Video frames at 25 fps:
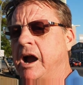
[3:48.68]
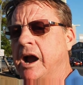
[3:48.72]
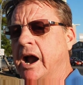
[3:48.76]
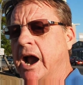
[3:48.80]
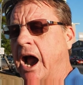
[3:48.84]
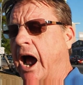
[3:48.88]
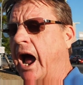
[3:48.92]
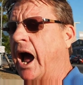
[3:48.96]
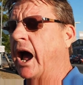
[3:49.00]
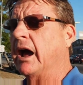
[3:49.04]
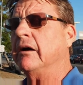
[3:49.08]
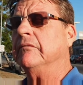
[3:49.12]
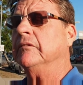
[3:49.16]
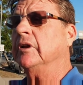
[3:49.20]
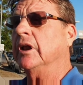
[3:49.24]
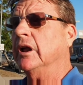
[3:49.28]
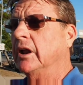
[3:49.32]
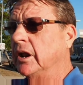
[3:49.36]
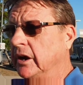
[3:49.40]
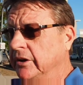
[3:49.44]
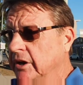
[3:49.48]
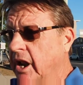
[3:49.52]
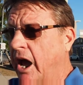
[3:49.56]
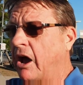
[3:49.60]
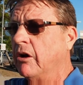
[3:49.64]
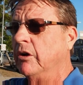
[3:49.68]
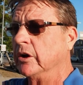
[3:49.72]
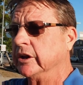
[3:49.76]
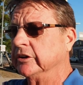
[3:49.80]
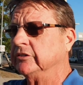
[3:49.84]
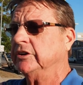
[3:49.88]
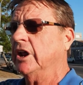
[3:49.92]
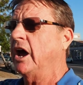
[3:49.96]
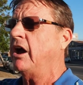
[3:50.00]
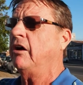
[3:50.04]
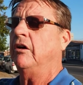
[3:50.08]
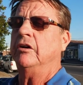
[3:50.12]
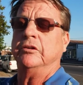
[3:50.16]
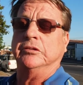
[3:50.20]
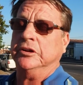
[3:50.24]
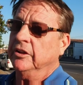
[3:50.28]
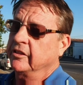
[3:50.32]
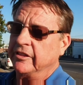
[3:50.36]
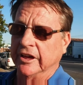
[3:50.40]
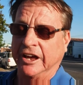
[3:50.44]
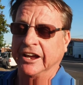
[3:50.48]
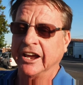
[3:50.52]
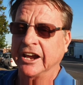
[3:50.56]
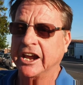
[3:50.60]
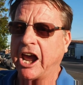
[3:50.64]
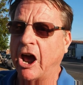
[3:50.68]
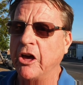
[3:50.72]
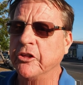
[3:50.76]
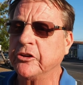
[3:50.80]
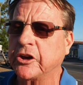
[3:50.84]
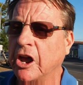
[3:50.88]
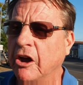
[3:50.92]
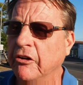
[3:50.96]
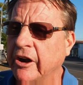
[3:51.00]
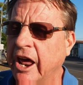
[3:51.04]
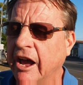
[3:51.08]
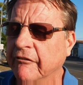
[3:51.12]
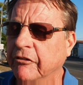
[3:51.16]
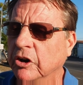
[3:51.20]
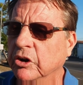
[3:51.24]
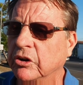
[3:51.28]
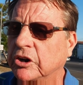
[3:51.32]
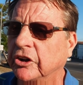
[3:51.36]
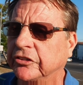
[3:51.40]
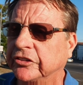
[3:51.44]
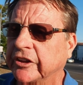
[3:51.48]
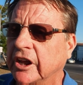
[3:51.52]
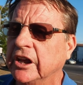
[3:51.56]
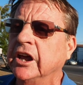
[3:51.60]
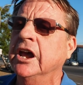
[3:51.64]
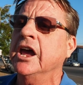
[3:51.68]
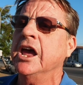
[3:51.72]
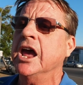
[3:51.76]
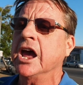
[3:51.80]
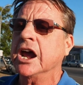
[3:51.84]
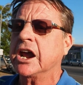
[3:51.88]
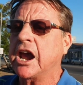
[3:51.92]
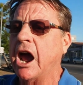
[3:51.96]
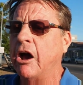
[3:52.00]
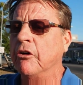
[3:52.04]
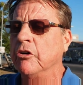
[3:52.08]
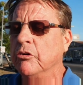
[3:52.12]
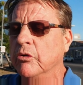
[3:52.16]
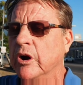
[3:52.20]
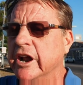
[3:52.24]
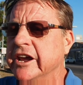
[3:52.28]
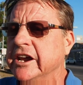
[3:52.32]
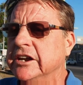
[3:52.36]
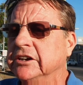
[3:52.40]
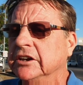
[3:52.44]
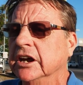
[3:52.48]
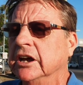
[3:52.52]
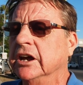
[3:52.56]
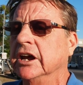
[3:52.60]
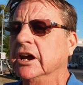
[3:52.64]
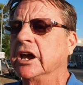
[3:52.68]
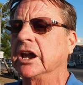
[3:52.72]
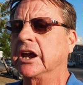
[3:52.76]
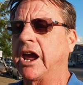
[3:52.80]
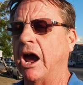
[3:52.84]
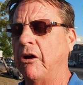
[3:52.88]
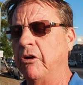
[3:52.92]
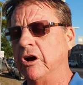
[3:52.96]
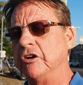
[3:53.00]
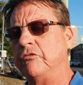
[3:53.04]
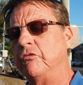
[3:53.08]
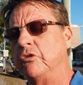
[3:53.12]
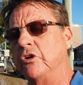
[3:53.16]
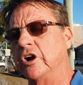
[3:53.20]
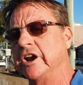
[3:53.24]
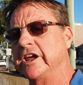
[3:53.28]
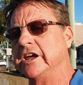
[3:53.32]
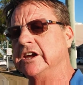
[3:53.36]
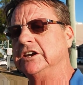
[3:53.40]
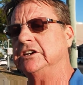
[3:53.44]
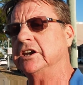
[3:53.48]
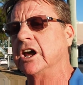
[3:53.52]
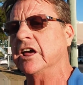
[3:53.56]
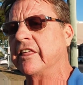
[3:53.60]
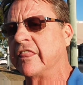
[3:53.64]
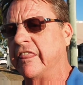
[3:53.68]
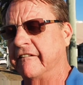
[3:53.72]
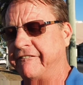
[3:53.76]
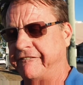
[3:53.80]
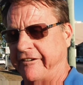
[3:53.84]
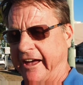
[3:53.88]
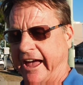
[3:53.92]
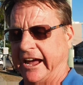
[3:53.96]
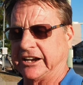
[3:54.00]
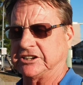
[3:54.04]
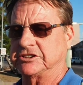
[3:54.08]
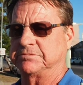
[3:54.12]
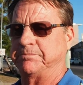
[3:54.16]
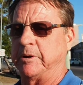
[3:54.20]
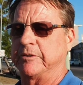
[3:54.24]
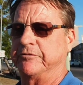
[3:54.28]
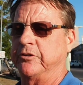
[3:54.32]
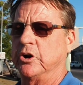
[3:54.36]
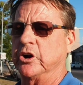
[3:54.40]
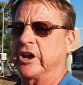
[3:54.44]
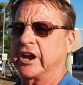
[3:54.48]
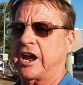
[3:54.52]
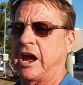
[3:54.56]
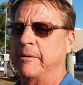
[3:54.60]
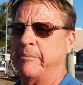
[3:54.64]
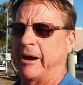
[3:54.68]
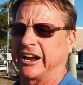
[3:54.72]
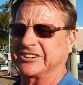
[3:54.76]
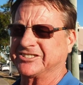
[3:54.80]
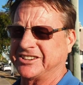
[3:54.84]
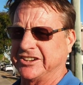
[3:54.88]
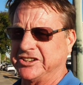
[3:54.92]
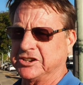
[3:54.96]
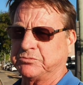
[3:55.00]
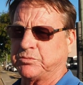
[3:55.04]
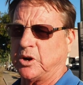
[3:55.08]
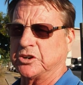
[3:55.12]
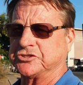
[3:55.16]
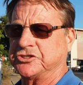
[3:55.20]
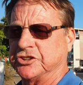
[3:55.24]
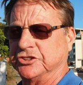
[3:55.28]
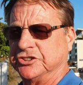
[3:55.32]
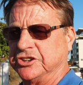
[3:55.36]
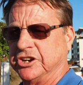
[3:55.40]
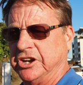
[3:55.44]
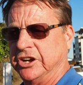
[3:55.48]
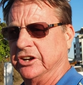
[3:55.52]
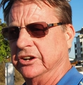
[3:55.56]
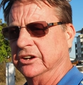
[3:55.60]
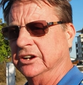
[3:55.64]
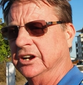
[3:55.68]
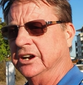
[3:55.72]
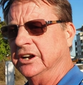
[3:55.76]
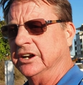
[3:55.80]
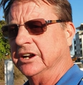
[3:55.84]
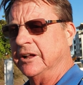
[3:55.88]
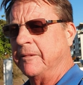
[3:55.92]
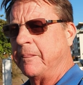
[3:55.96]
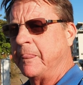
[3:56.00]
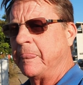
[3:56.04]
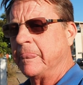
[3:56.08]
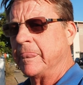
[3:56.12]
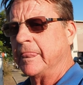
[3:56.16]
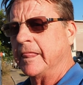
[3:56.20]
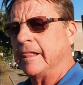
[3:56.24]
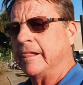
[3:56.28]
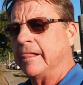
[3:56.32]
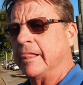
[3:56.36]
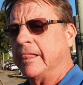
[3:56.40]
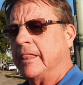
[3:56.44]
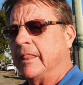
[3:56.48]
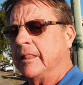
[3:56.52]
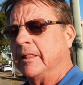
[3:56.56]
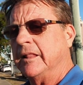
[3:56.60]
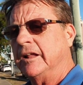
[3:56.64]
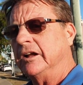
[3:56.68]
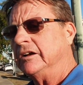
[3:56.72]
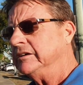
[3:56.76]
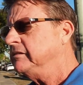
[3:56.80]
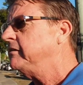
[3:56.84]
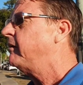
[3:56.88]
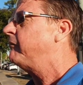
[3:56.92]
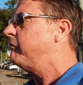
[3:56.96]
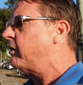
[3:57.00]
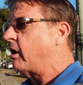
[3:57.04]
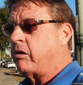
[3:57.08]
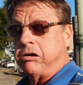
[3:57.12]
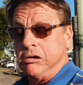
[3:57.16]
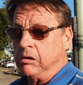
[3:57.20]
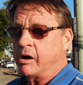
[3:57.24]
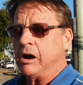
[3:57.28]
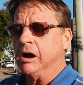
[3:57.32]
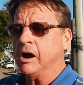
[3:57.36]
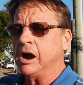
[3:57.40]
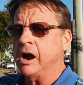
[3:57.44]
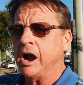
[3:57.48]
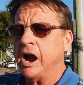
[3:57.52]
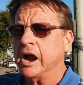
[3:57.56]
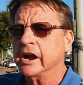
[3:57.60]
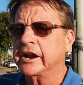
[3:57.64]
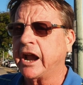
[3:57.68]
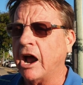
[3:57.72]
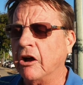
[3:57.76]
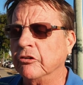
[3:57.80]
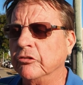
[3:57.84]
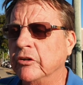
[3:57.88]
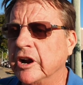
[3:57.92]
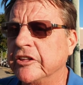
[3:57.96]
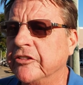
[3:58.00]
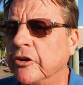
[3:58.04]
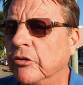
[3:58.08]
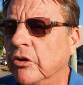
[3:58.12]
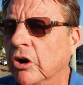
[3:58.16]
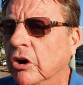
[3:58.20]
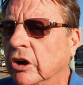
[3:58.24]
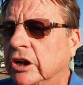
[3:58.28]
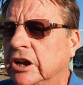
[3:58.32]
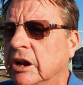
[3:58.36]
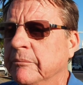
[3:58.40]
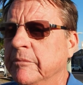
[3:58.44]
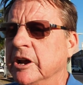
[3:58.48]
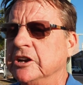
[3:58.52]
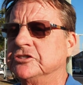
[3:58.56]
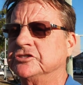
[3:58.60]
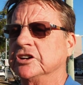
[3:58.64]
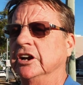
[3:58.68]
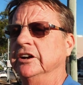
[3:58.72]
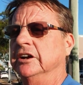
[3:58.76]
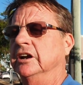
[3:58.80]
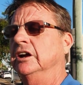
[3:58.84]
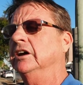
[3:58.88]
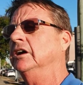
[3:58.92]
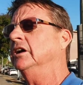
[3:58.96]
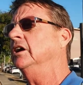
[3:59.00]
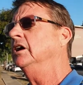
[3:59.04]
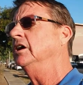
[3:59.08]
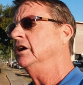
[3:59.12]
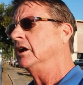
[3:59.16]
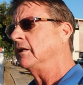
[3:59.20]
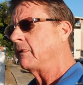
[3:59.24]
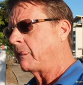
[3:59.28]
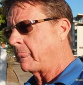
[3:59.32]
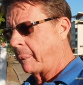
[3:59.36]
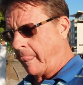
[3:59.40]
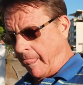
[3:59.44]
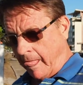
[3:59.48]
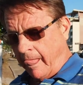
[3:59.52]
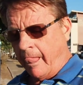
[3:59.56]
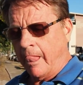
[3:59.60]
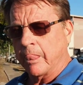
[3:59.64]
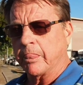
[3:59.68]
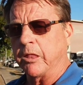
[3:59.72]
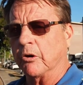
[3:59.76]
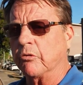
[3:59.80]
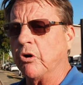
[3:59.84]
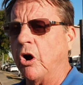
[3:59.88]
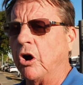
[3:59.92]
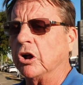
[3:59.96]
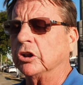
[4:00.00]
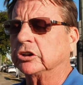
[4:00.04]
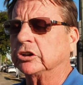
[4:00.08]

Uh, no, no. Go, go and have a look at the. Okay, so go whose read, fault wasn't it? Go and read the facts before okay. you come back. See, this is what you do. Well, why don't you answer the question? Whose fault was it? Go you don't know, the Royal do you? Commission. You, you, you seem to be... The Royal